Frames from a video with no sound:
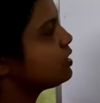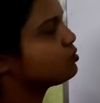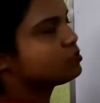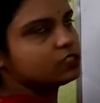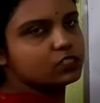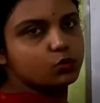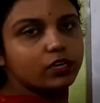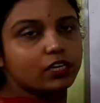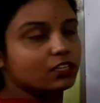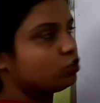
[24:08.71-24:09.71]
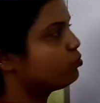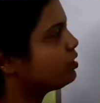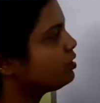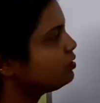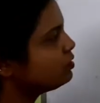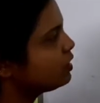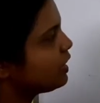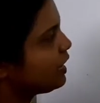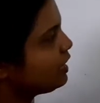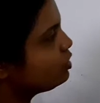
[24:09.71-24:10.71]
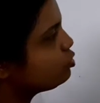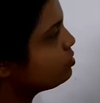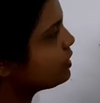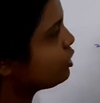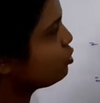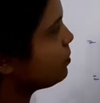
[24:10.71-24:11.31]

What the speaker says: 1000 is going in the numerator into 10 to the